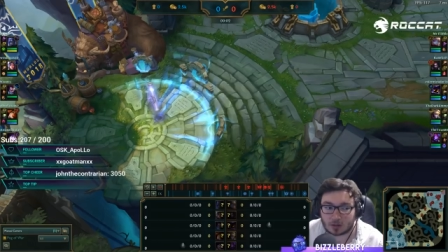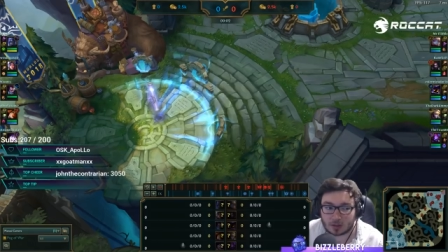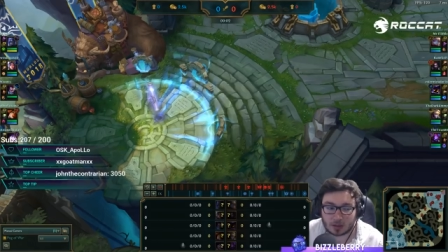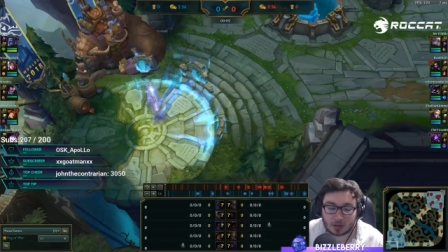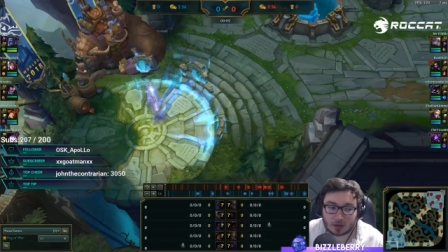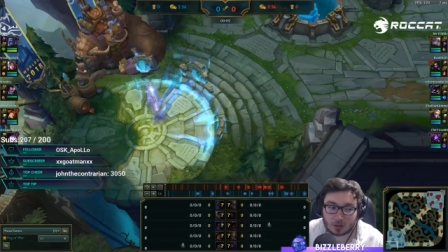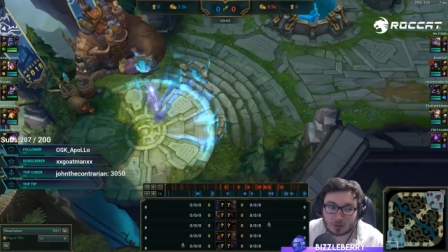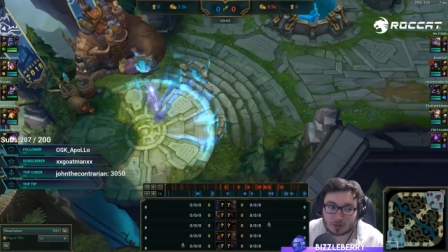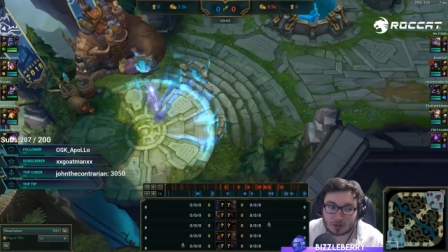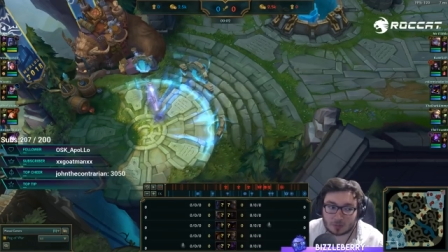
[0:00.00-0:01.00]
Her E
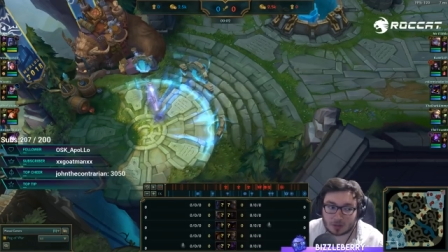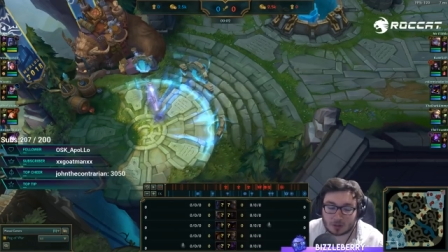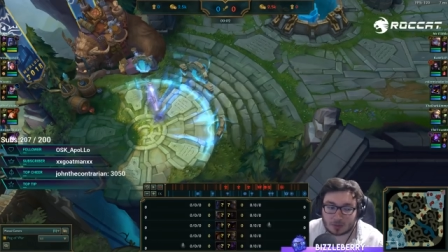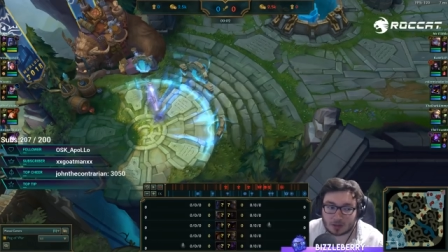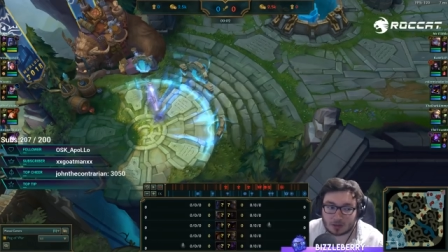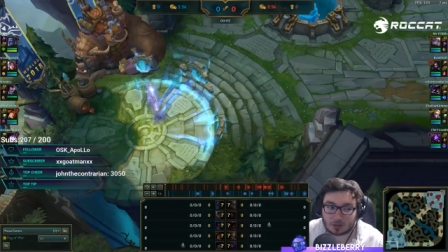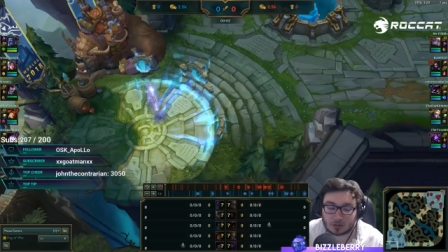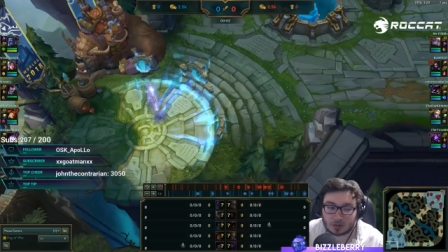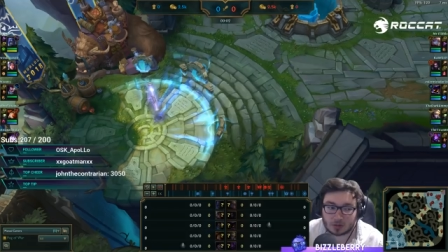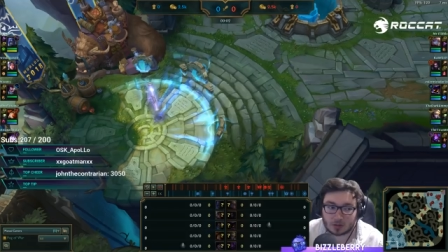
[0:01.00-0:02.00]
is going to be coming
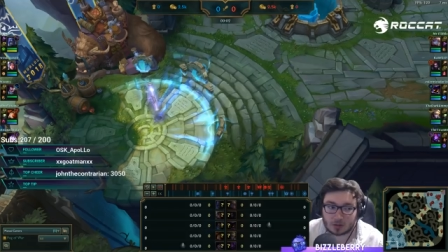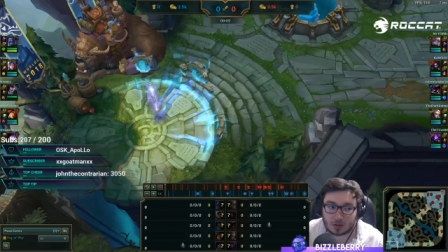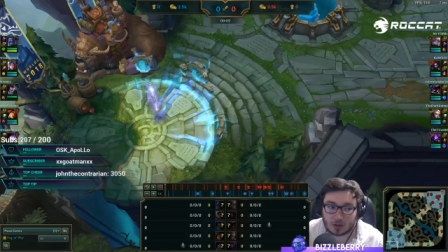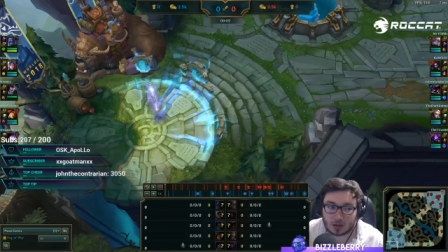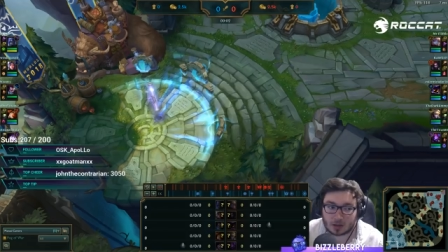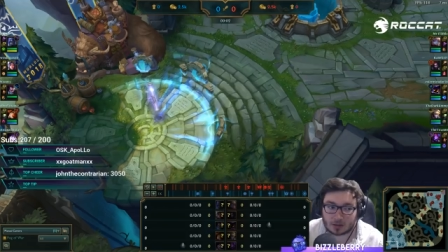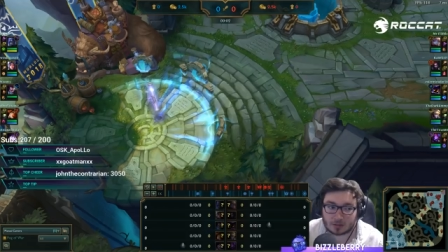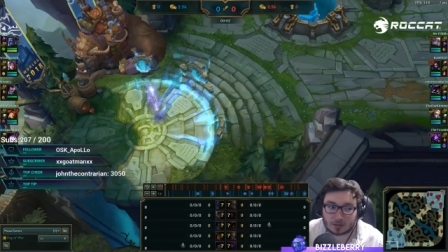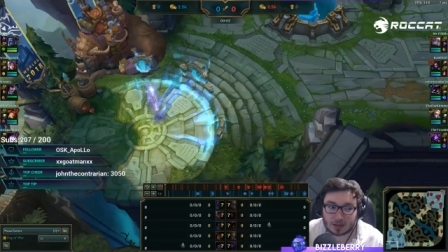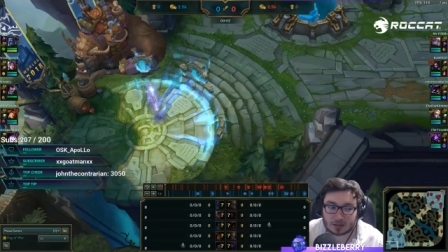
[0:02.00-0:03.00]
down,
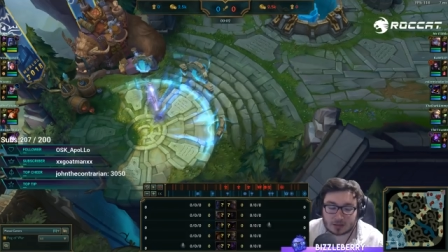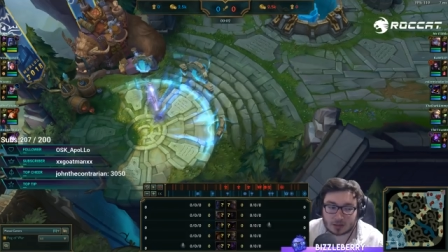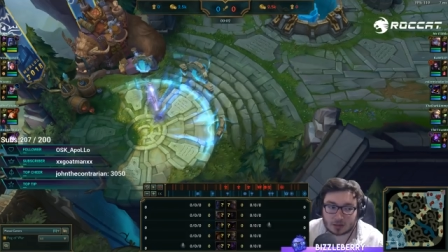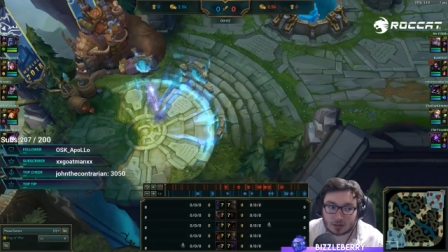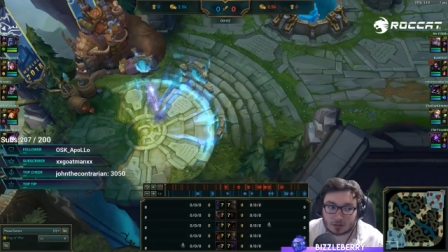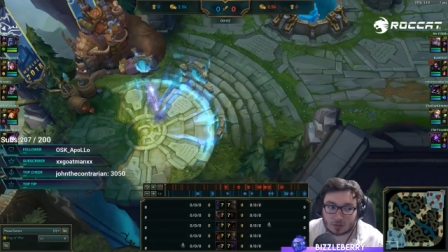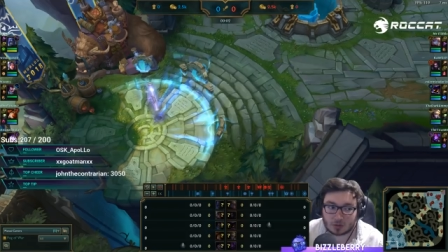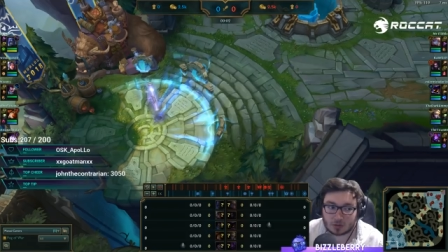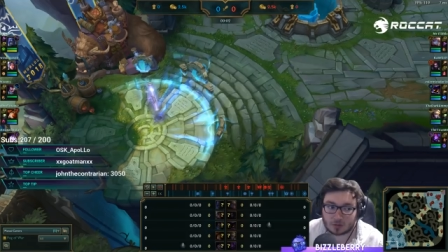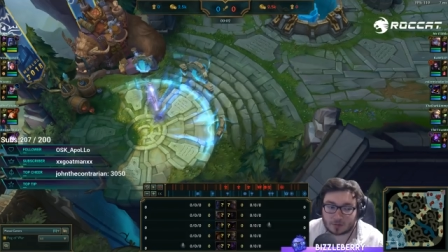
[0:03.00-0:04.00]
and that's going to
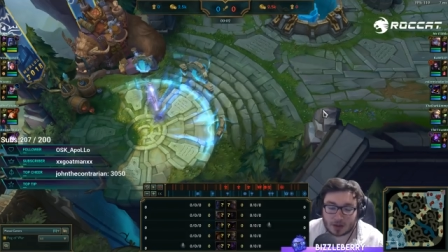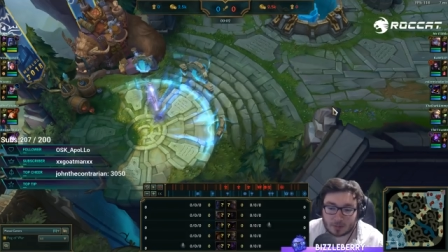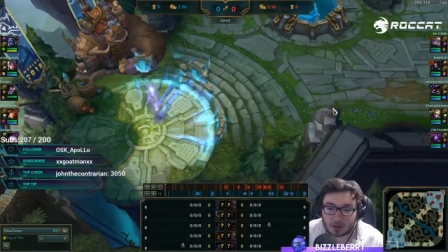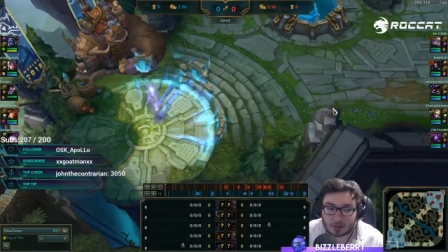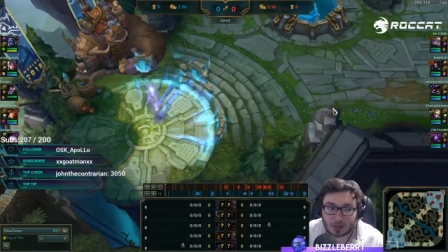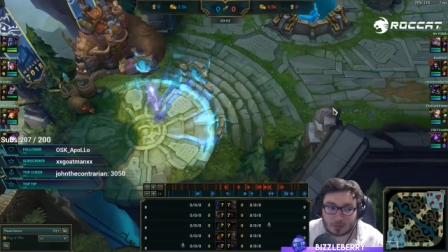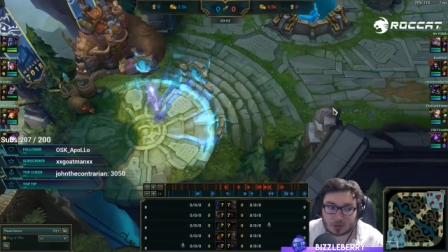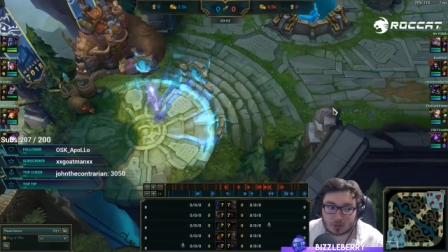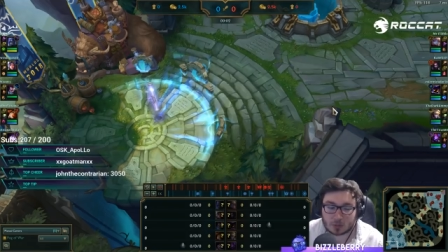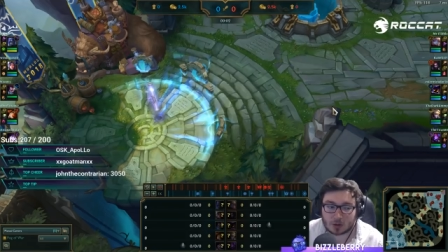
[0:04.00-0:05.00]
do a fair amount of
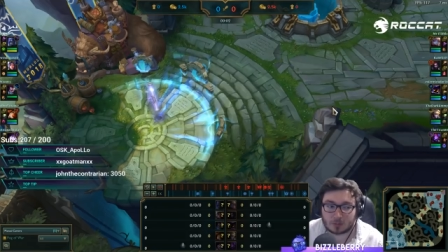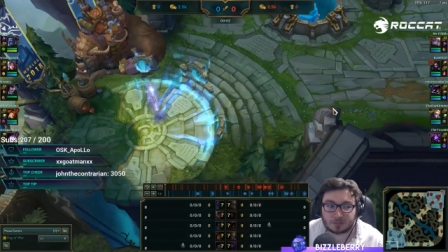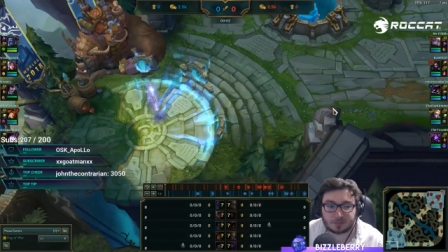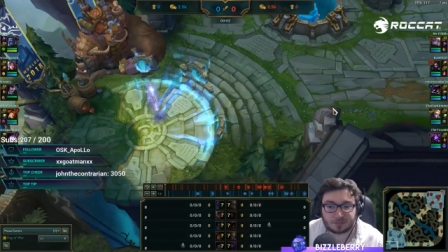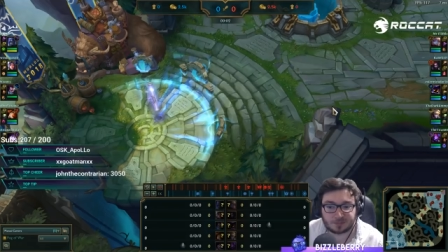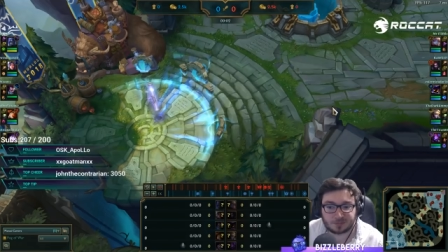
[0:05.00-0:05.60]
damage as well.